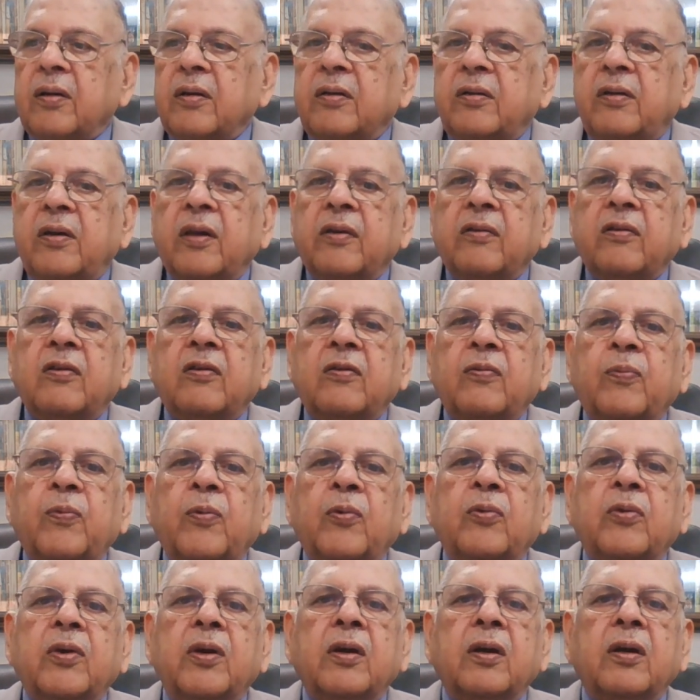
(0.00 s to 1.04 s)
Does
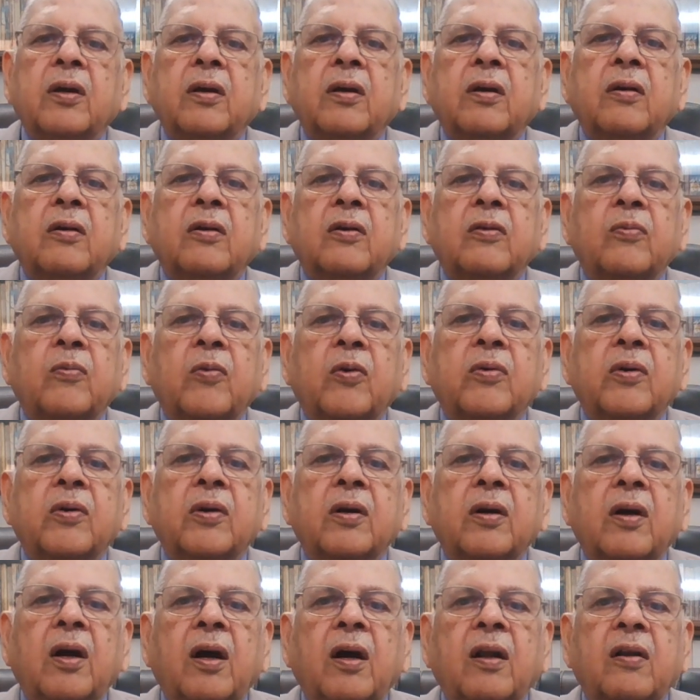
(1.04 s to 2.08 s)
smoking
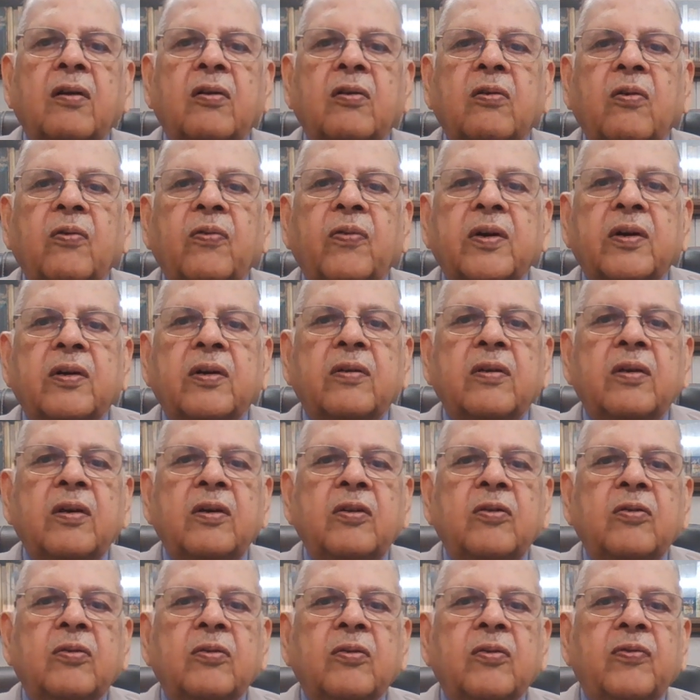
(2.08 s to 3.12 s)
also affect
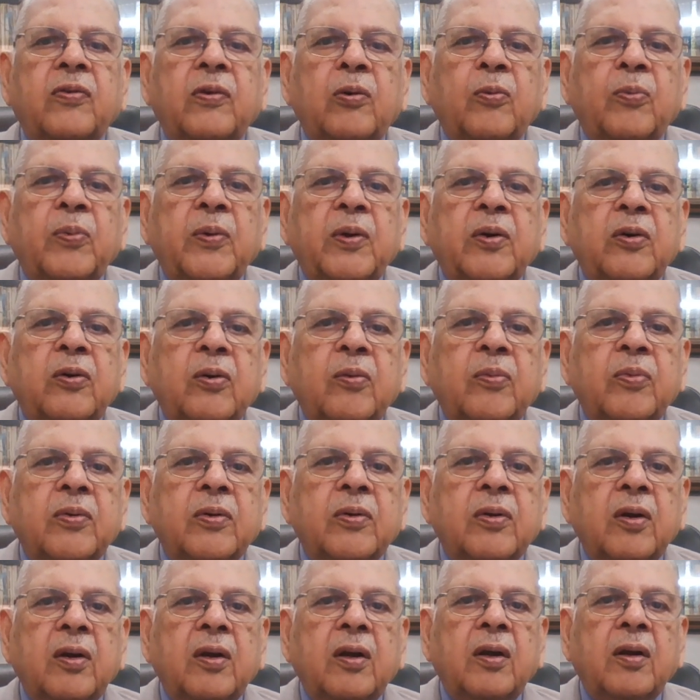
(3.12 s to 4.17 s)
the fallopian tubes?
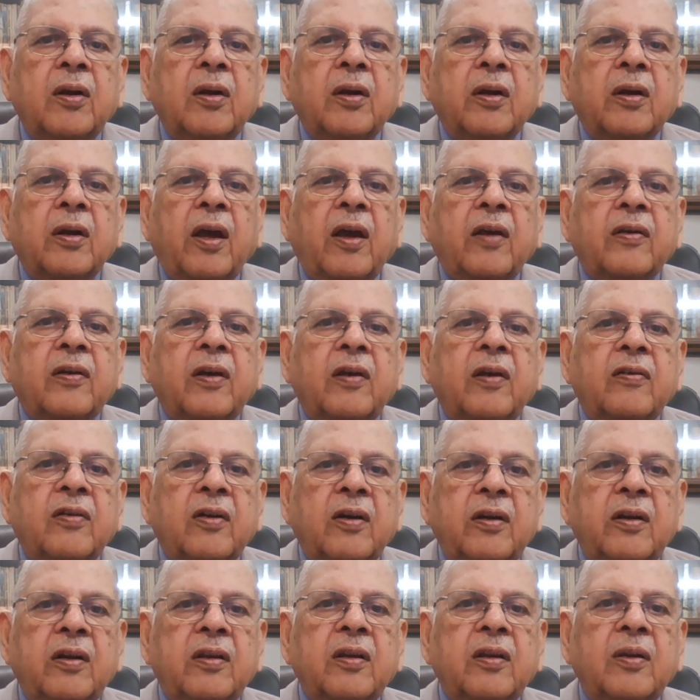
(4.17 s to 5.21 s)
As I
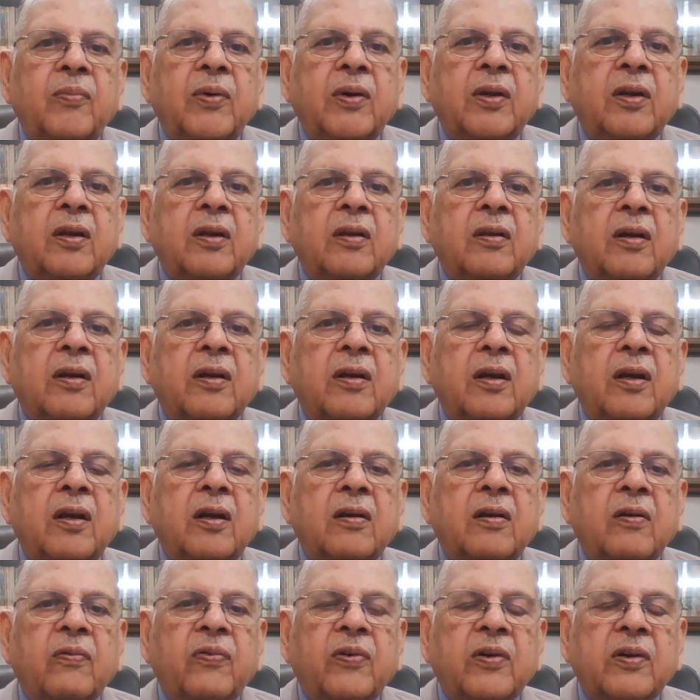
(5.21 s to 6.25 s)
said in the beginning, that
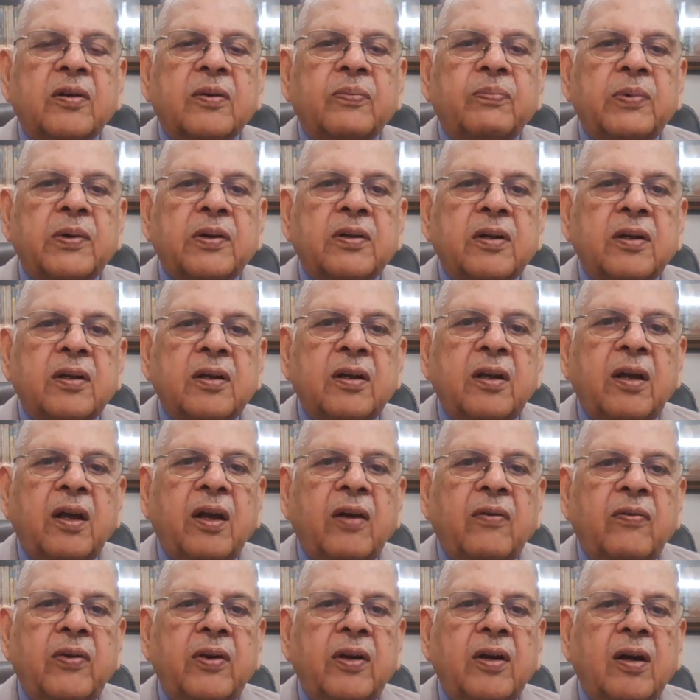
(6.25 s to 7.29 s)
it affects practically
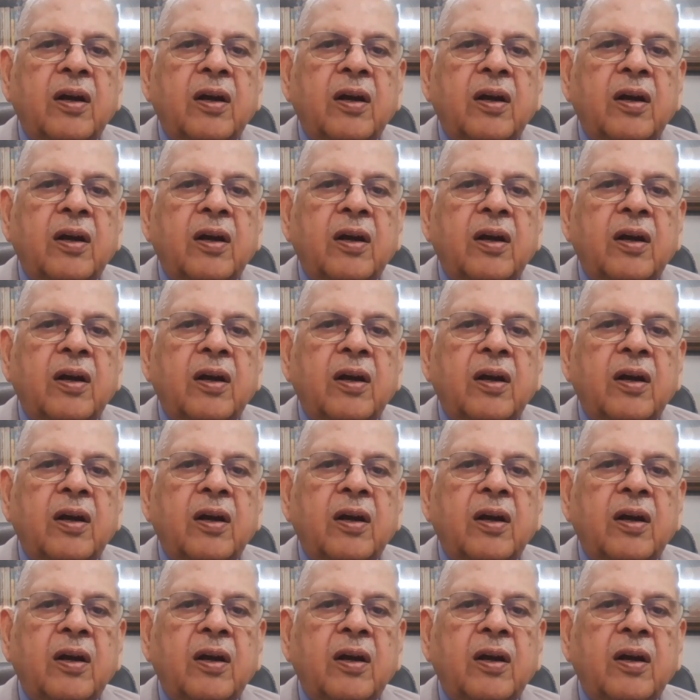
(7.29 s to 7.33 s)
every